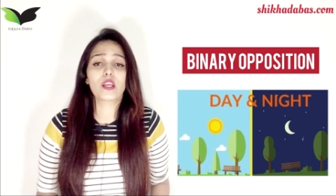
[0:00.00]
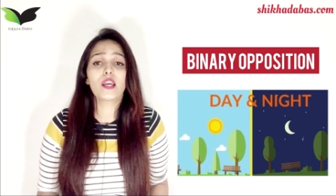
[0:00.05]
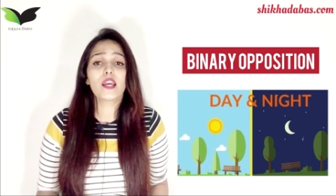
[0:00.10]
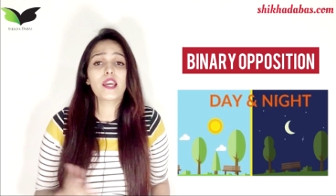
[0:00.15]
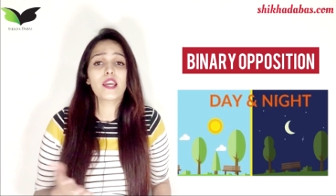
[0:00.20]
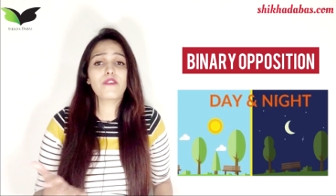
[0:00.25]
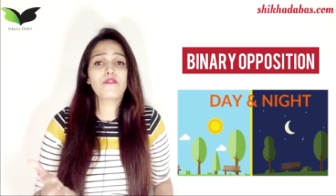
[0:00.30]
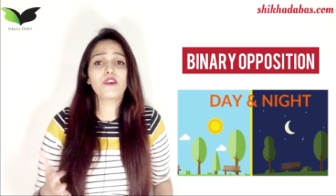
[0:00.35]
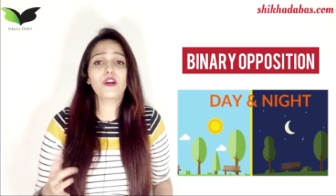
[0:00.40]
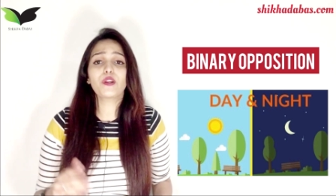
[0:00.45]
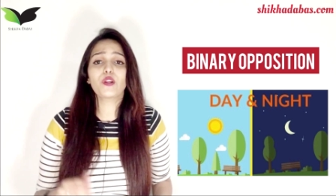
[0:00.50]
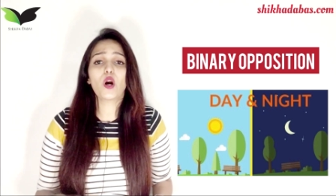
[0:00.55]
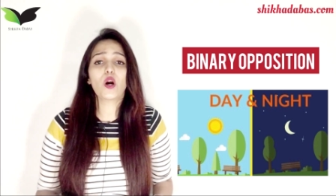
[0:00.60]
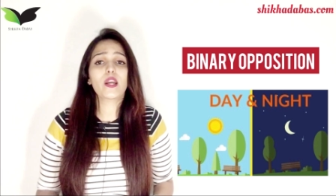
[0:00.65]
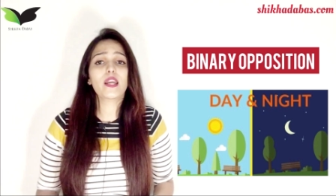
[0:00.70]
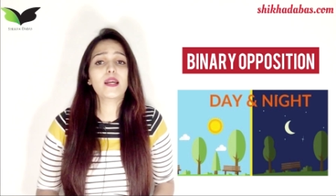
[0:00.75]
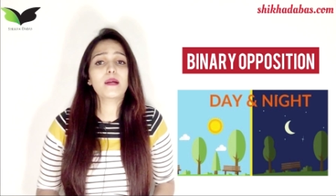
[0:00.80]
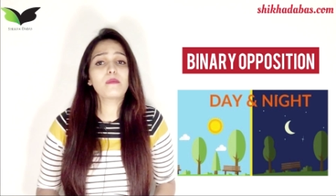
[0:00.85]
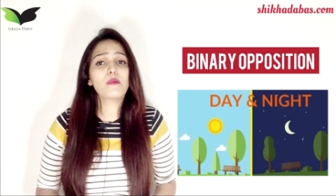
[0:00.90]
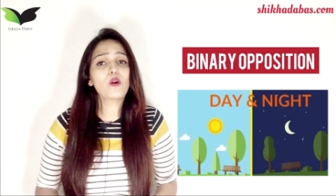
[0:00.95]
If you're
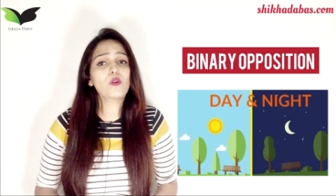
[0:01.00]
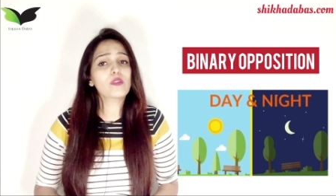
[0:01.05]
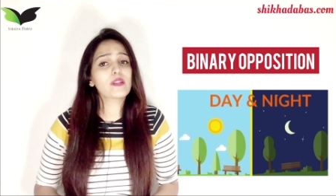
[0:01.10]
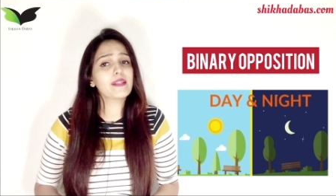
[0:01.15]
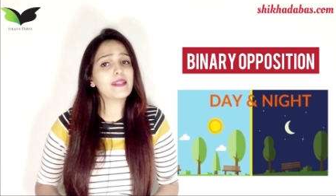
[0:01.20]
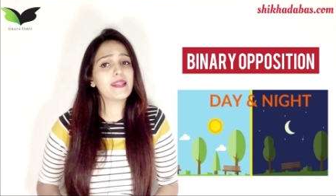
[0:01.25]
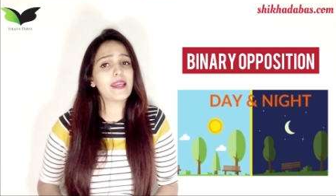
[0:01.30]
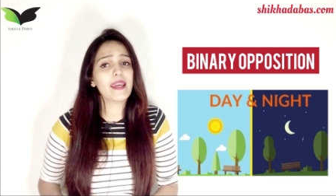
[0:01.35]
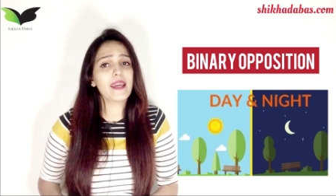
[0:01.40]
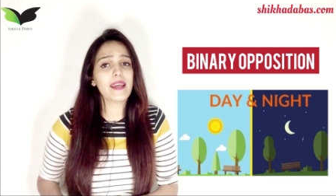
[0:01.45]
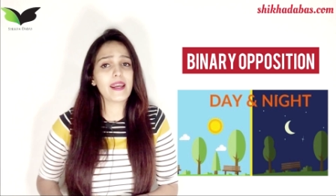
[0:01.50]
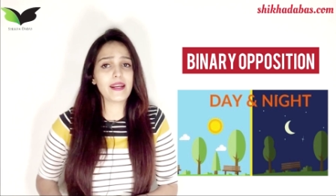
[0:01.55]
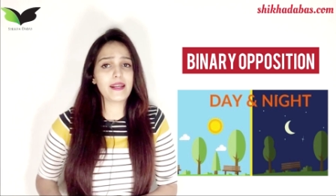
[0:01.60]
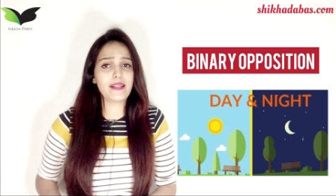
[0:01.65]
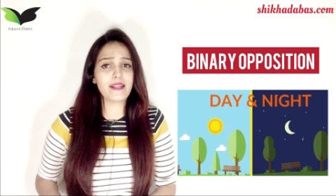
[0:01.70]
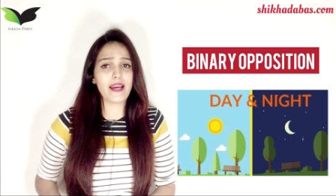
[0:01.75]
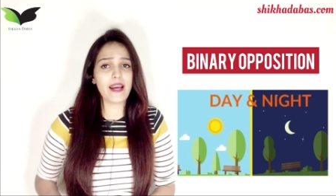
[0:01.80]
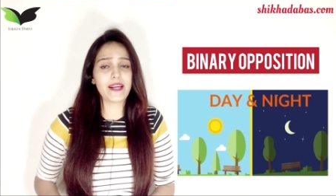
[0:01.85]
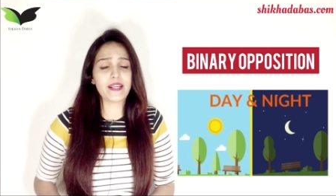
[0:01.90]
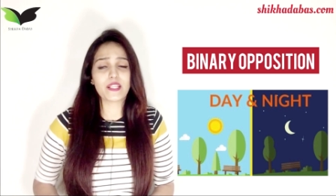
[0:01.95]
talking about day and
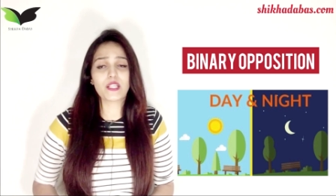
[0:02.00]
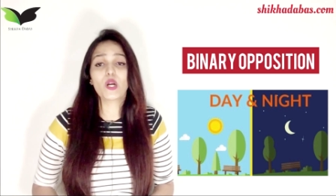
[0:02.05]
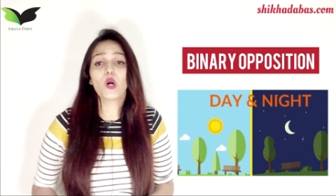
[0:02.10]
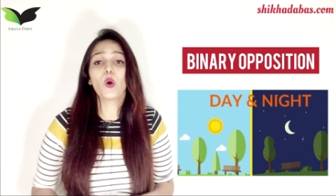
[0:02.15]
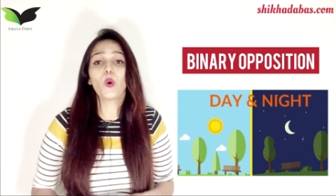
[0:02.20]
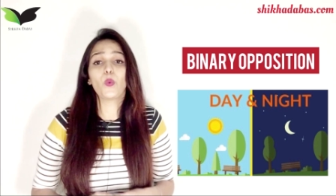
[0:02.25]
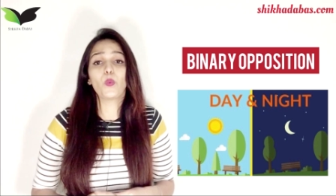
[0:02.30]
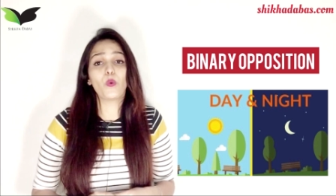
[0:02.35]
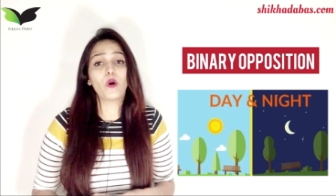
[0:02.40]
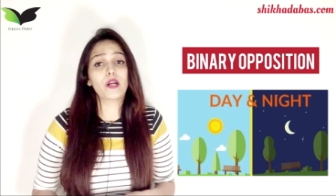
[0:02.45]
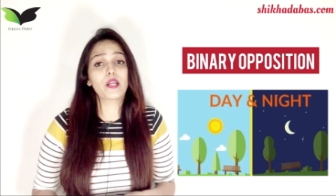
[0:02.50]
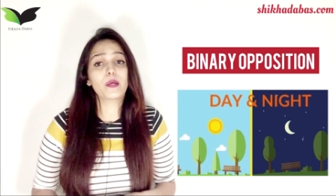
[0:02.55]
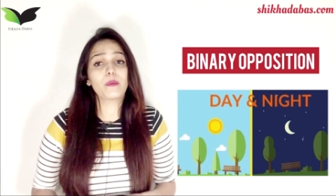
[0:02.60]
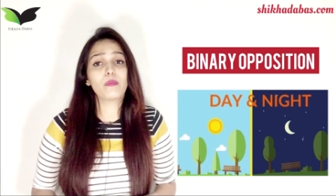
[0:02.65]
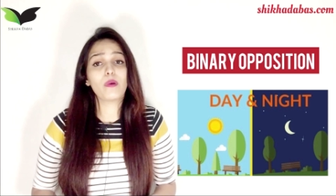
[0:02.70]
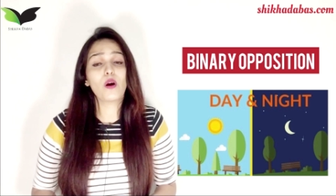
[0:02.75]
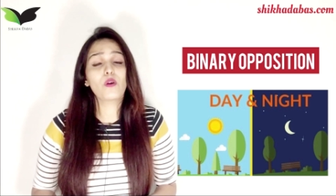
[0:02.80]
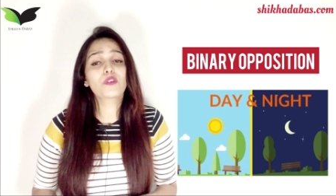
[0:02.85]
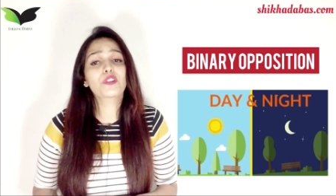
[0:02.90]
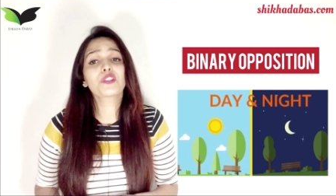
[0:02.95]
night, what
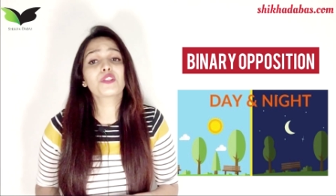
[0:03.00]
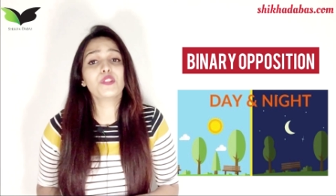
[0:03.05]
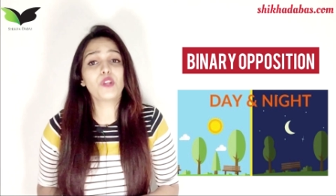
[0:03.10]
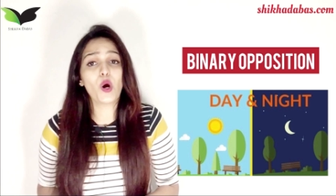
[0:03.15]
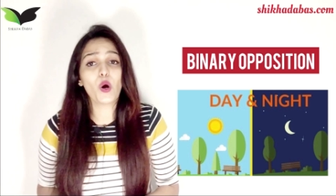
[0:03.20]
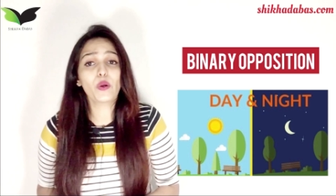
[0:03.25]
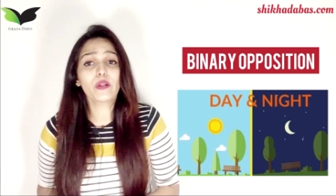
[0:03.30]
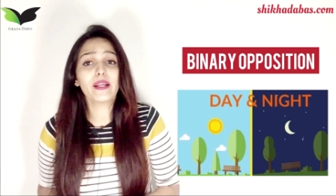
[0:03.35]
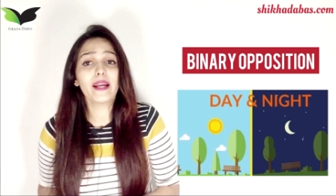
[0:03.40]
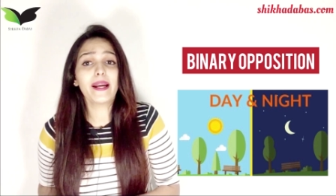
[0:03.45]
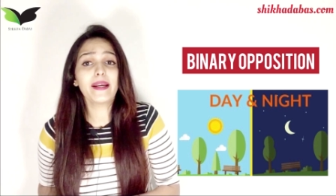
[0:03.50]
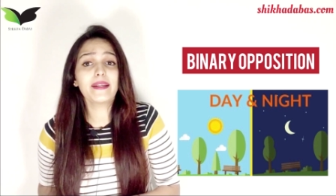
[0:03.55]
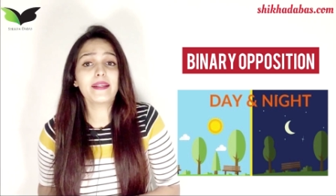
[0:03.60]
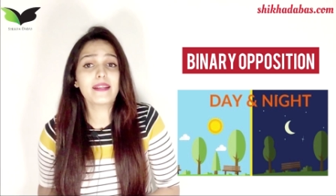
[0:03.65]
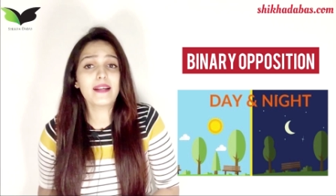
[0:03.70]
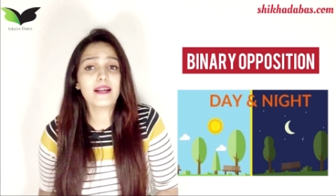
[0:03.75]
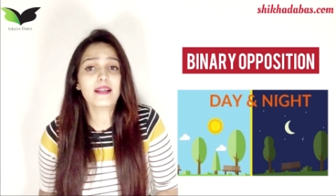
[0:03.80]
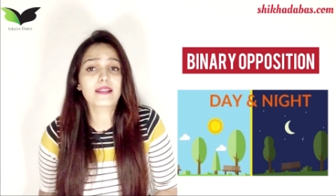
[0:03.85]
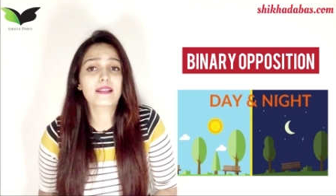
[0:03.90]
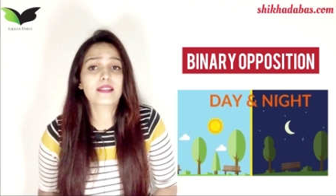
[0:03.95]
about dawn and
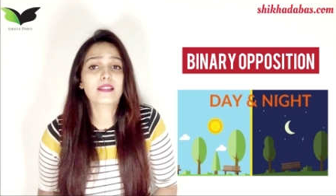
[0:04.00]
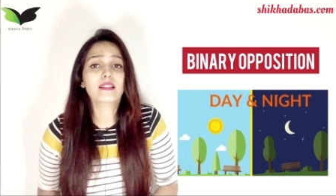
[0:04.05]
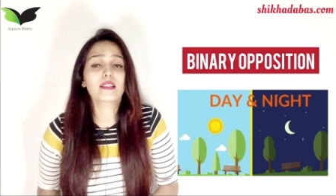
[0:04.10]
dusk?